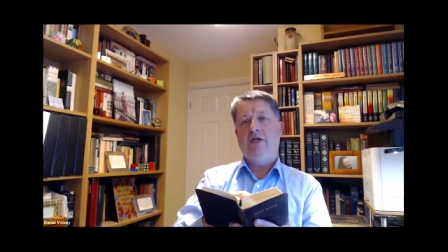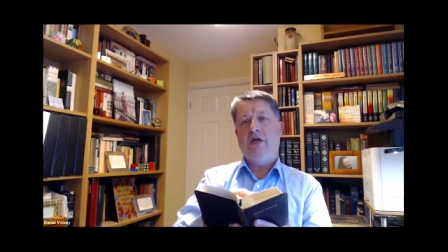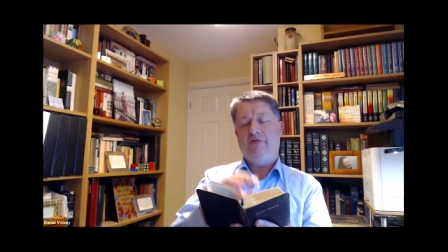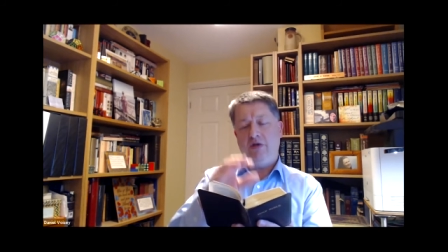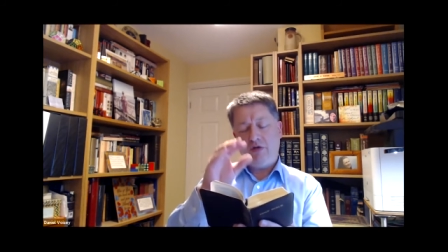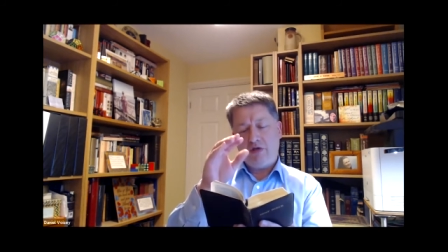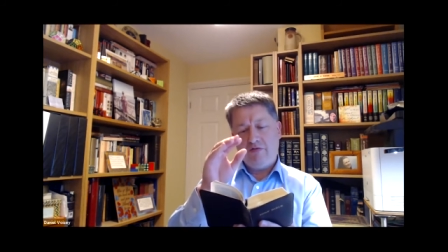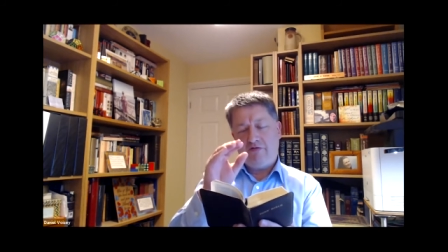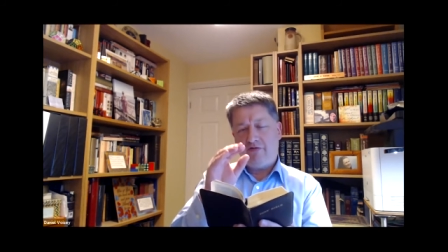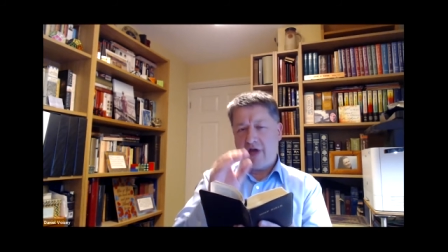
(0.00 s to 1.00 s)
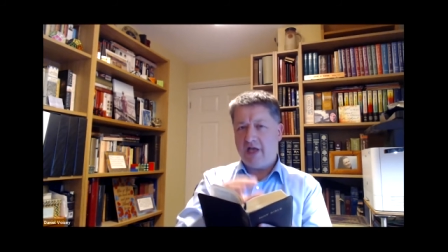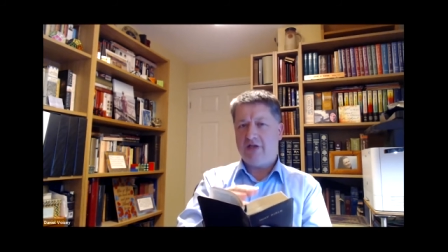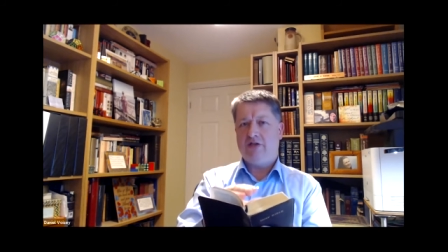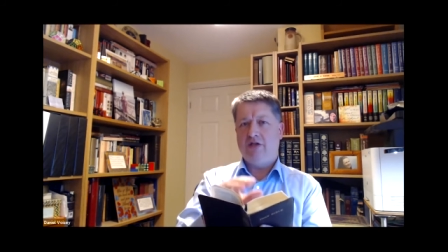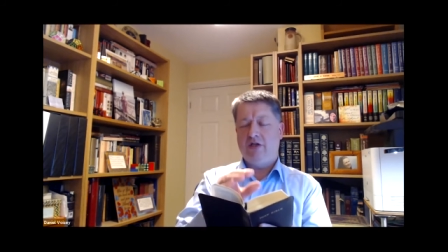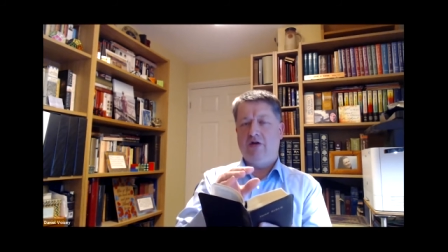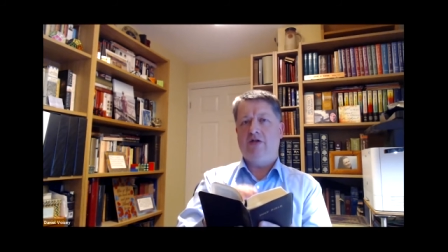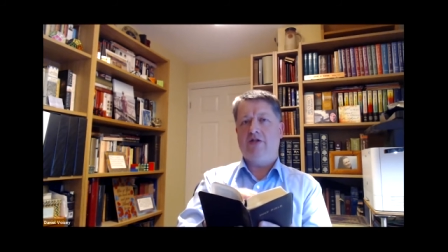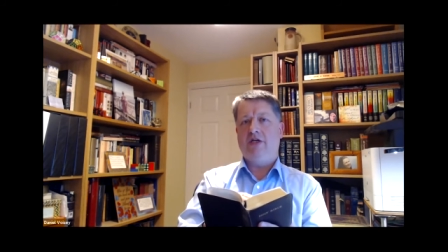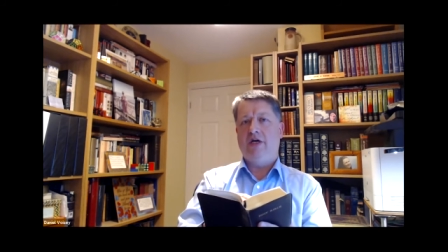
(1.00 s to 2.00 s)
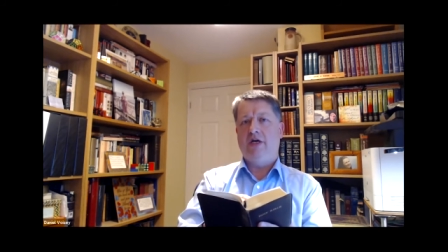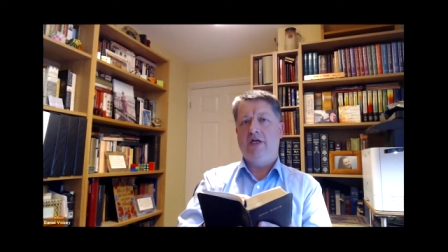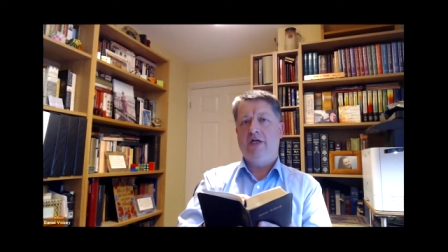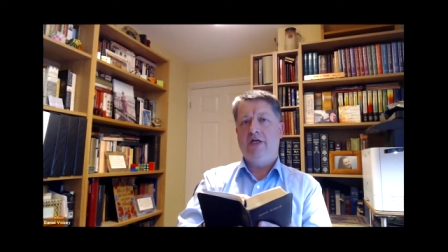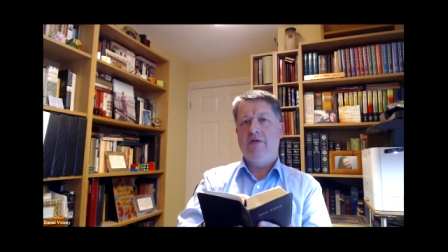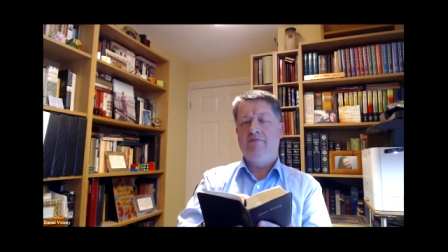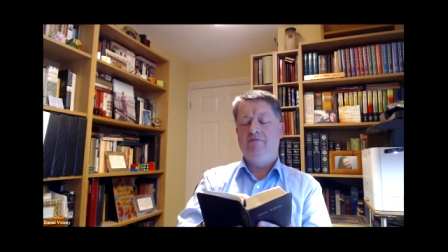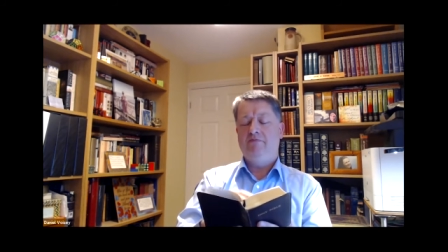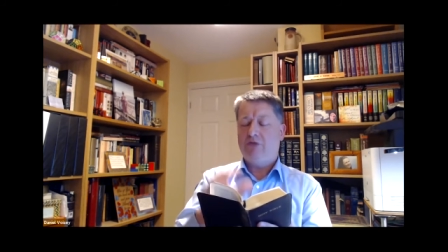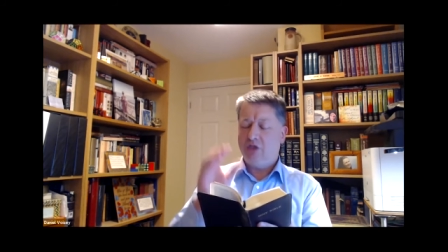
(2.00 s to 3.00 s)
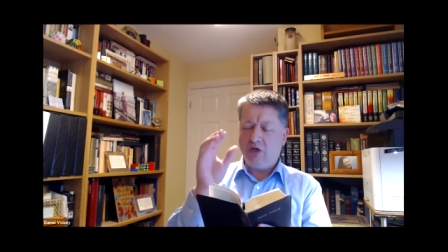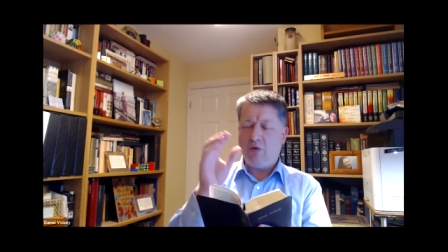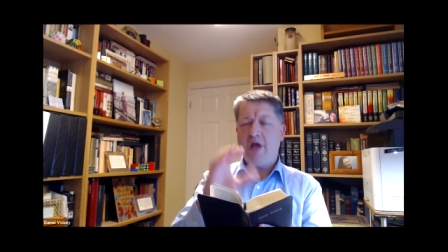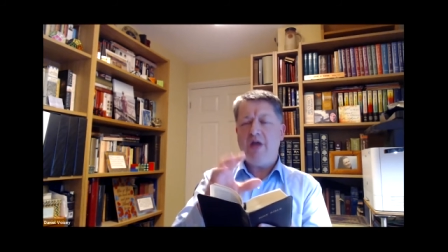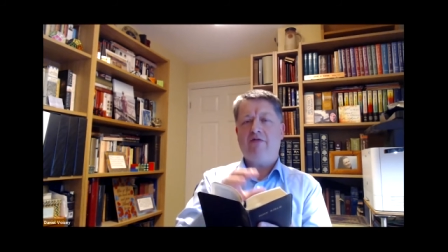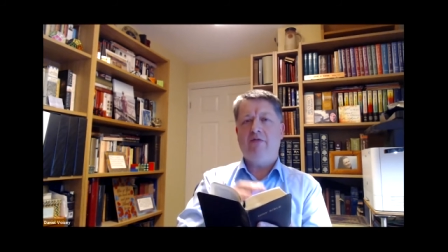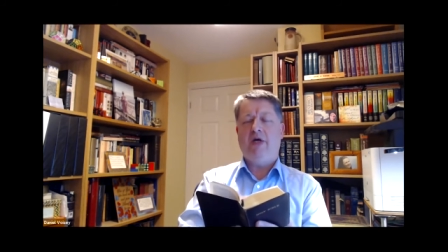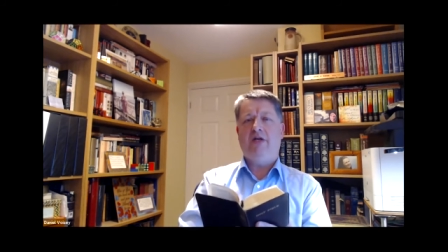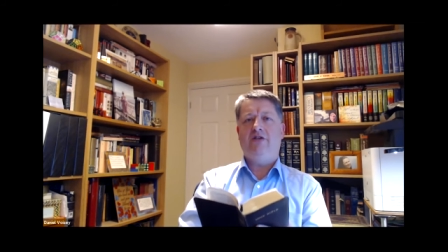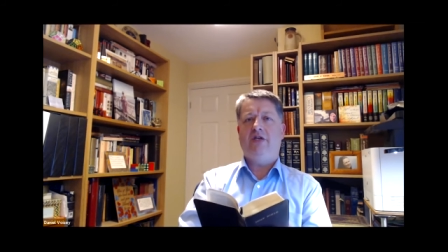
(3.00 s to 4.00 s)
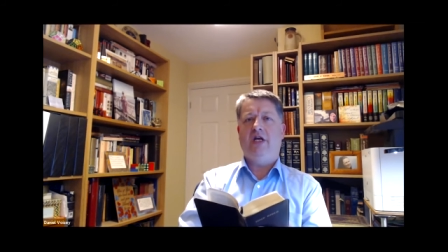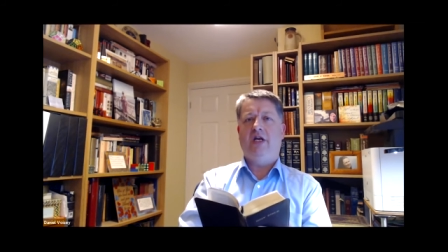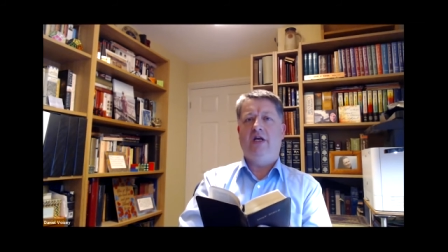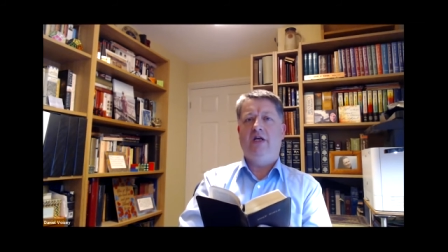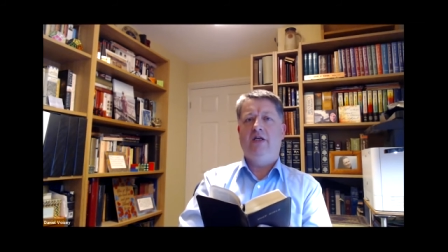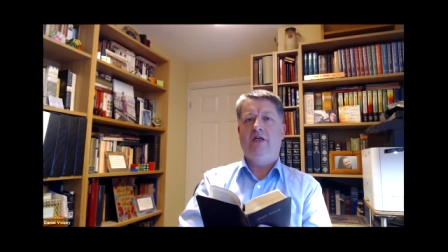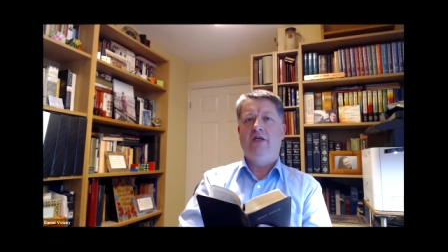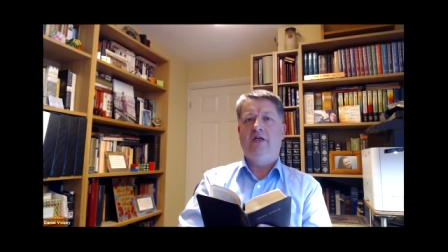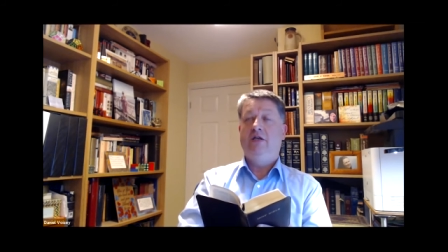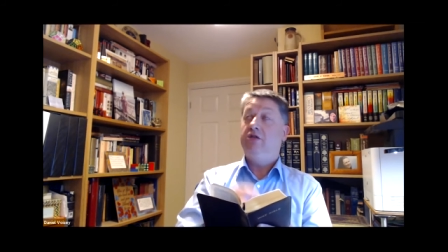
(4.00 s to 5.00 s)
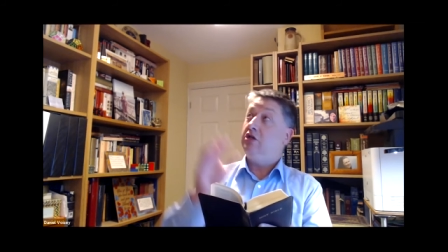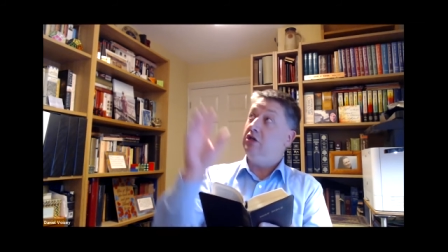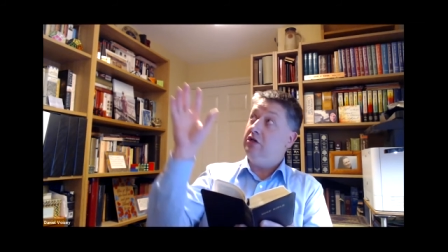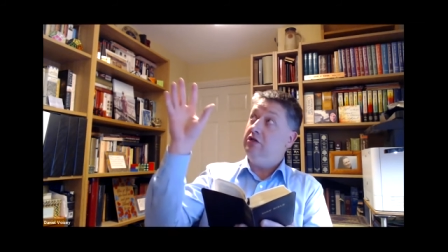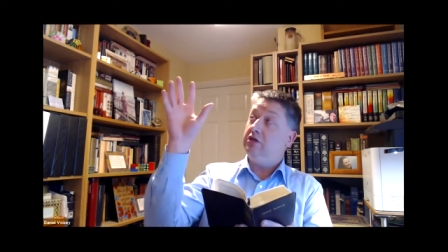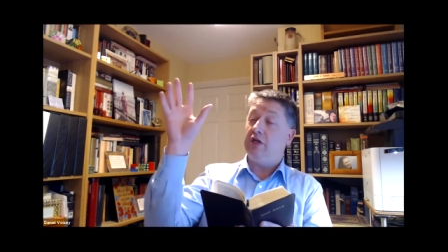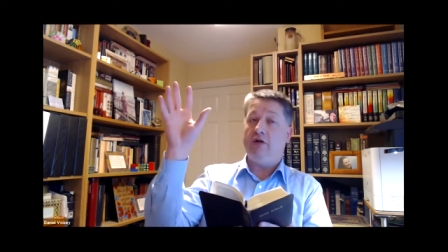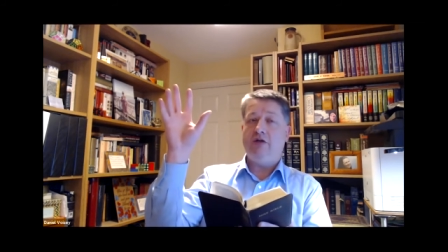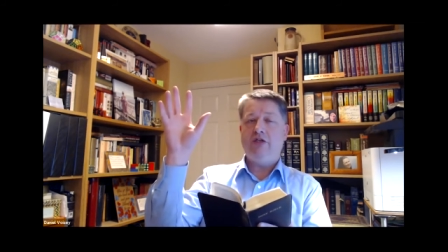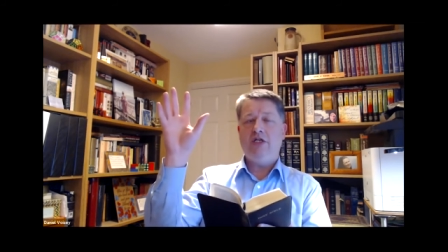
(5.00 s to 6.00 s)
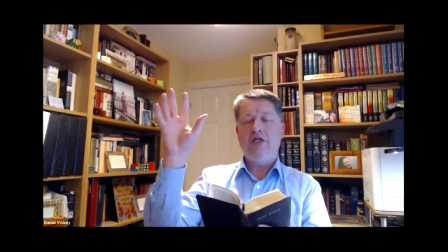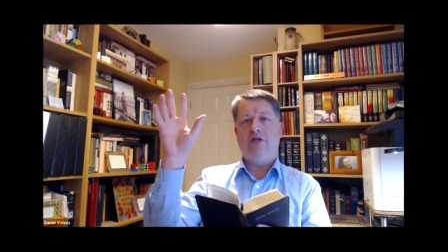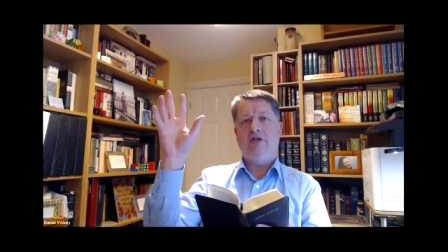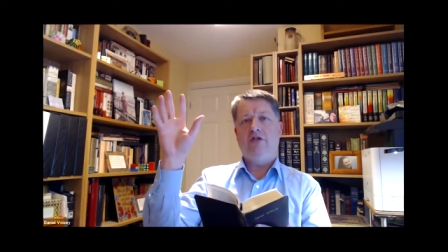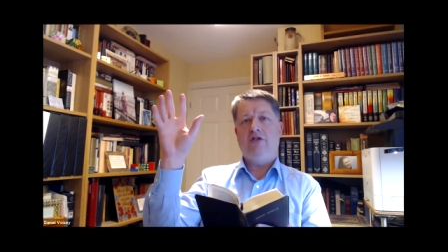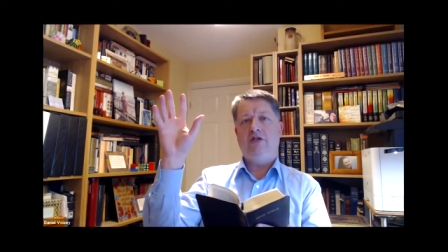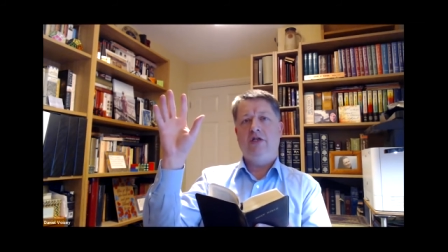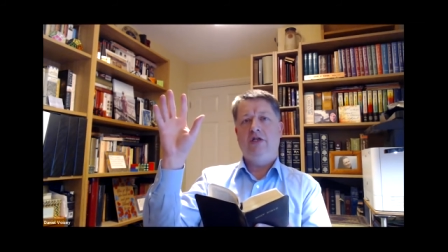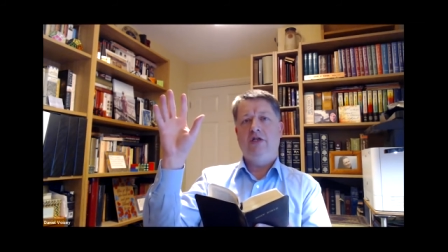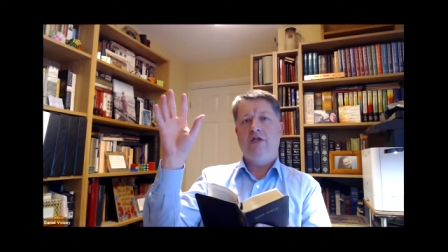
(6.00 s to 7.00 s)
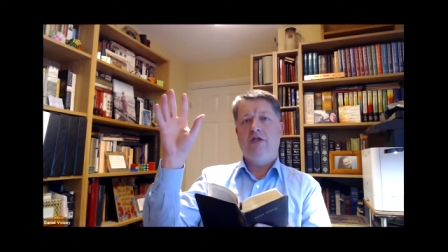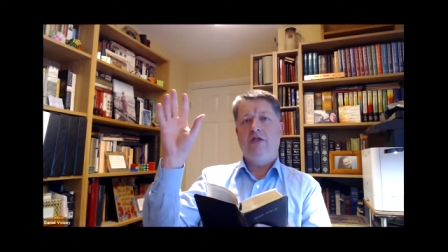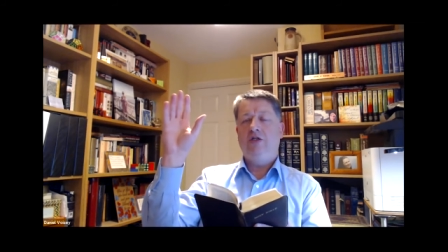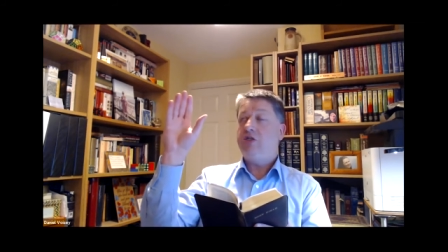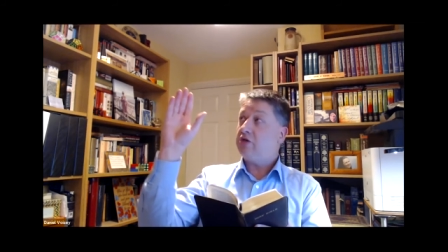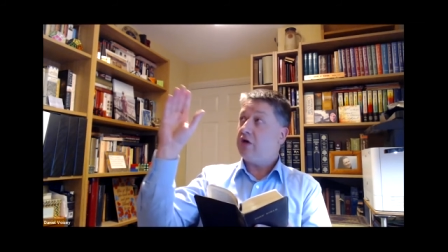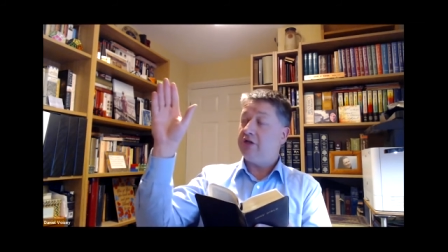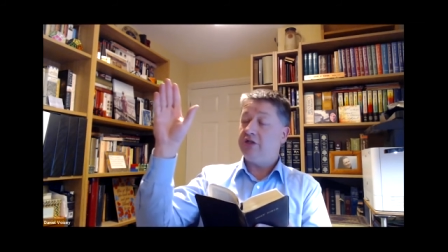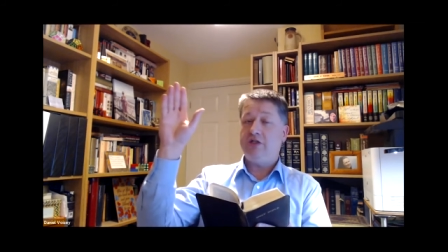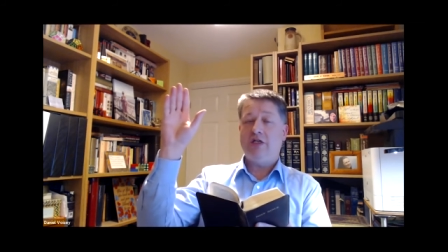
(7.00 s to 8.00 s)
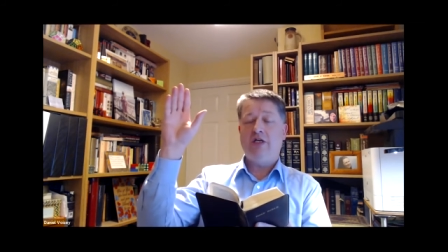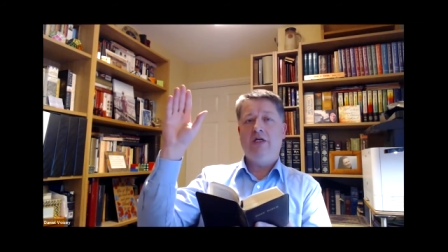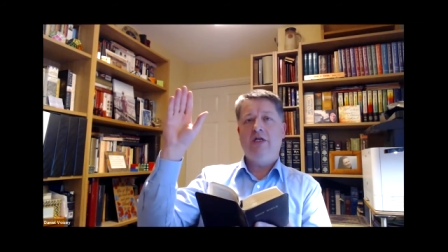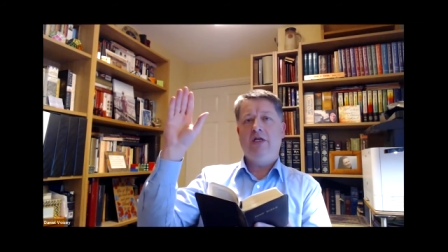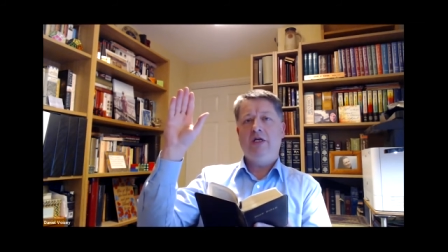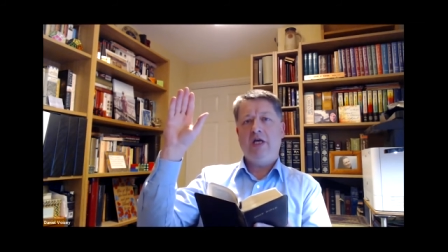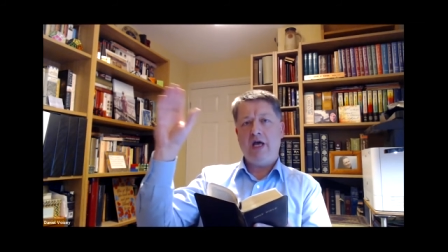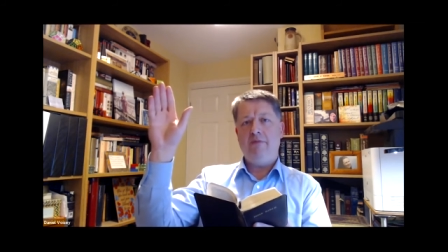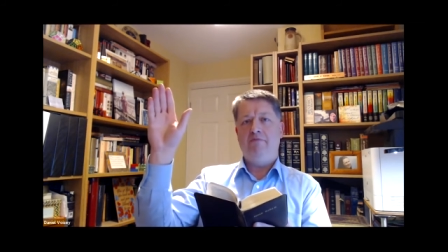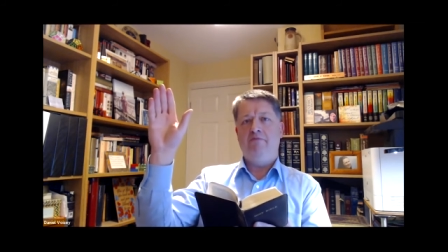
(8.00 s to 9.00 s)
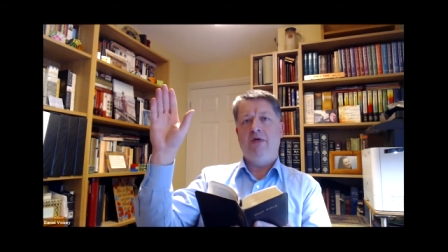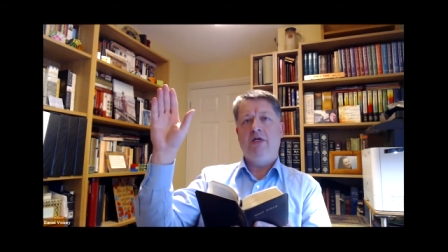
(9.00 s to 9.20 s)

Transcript: If you'd confess that you're a sinner, turn away from that sin, turn to the Lord Jesus, trust him.